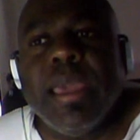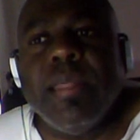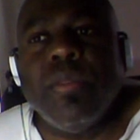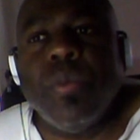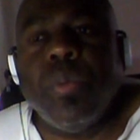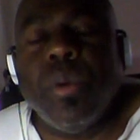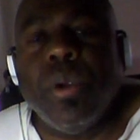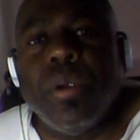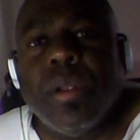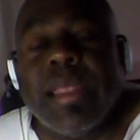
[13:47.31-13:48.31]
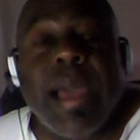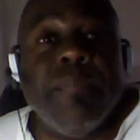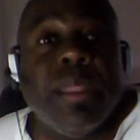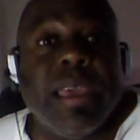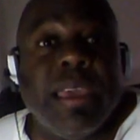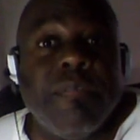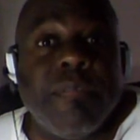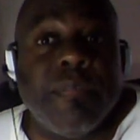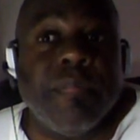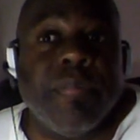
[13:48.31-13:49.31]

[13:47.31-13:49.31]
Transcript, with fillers: in the world, I believe.